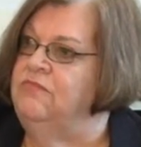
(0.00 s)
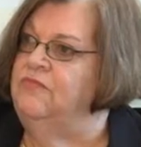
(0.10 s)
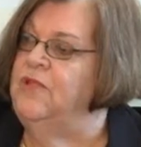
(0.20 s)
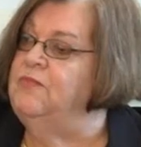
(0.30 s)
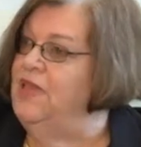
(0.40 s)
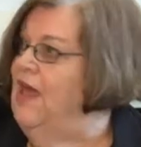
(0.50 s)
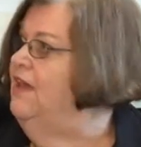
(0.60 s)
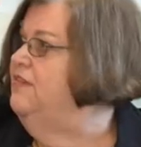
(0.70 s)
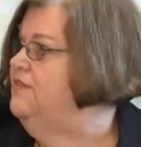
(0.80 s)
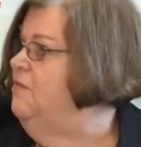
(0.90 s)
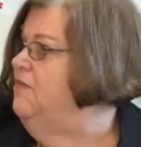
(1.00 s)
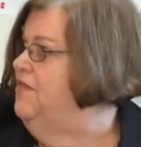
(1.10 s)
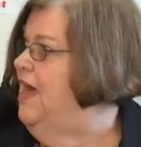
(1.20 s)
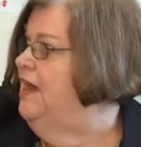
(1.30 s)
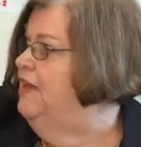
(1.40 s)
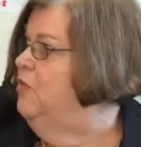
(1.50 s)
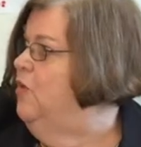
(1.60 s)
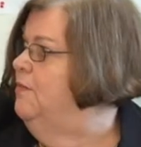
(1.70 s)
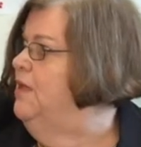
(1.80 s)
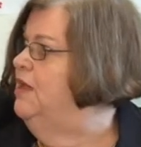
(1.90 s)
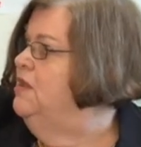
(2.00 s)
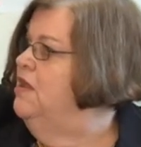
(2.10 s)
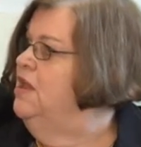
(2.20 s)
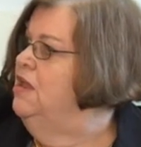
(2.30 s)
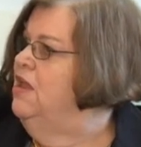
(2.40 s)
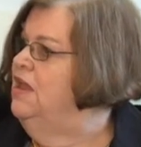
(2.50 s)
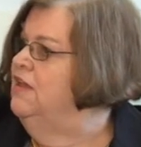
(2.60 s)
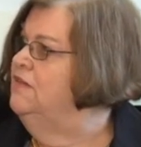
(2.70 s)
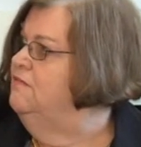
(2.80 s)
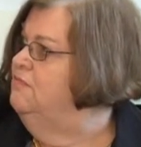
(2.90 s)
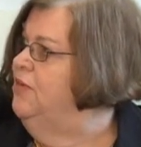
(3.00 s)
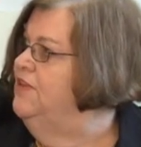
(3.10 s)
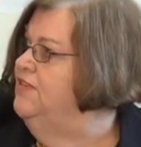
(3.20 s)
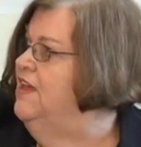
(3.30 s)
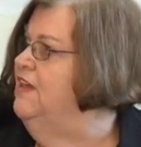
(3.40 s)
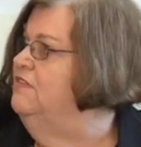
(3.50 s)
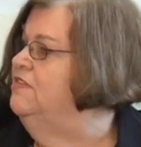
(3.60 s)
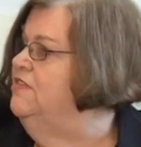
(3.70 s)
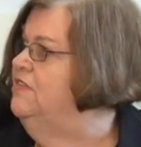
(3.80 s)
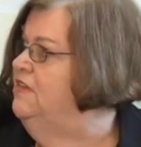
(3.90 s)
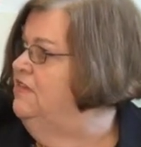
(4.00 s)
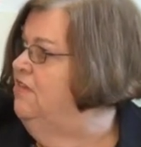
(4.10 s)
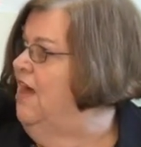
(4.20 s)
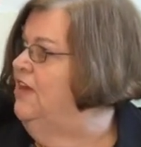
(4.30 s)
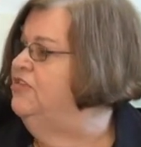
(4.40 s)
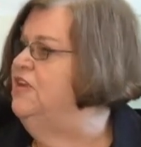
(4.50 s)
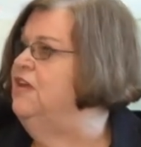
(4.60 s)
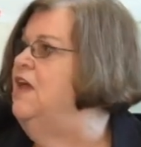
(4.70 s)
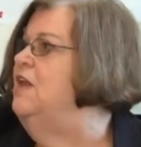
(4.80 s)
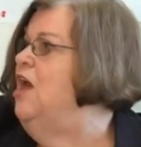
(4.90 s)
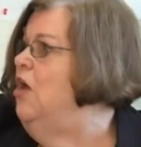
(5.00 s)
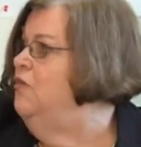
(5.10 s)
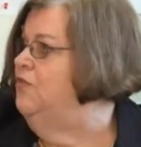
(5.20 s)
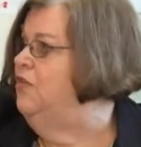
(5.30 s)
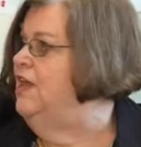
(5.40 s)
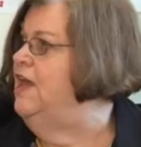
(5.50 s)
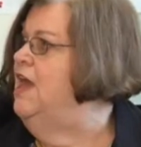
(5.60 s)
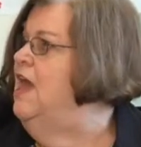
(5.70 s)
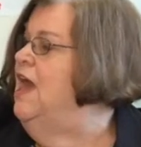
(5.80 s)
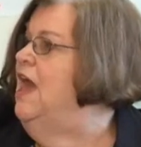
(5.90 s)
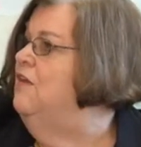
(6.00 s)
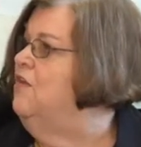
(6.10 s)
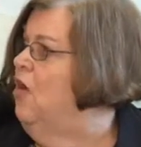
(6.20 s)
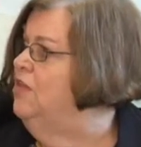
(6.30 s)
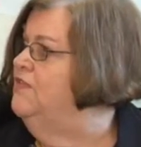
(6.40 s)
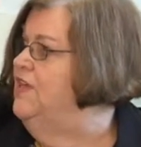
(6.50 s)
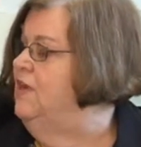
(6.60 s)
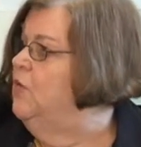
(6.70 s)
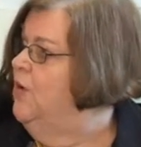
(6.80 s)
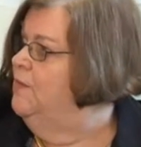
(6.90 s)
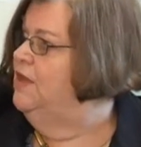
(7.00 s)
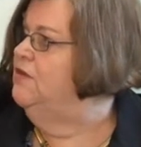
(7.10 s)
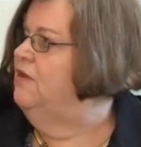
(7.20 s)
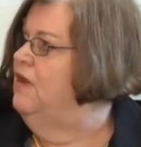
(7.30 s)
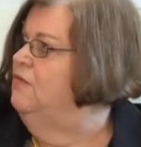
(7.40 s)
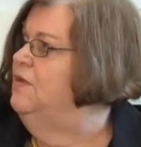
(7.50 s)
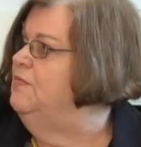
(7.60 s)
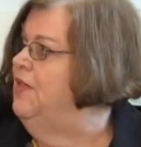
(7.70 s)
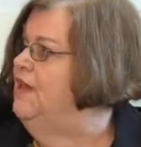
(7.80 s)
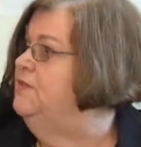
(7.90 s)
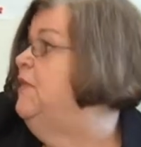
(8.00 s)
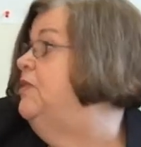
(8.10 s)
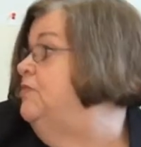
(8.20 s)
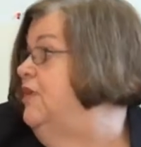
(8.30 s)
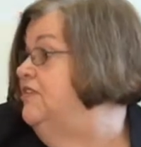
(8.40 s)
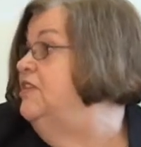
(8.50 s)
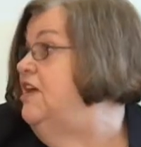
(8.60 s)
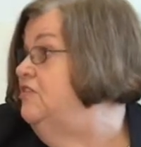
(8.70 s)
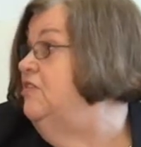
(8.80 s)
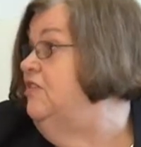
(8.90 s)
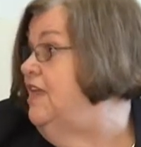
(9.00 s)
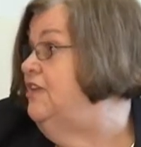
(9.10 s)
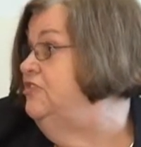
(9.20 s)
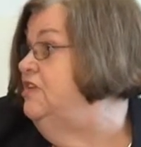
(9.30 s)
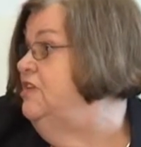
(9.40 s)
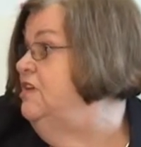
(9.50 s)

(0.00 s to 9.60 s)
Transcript: replace some of that equipment in precincts this election and hopefully have all of the equipment replaced by the presidential election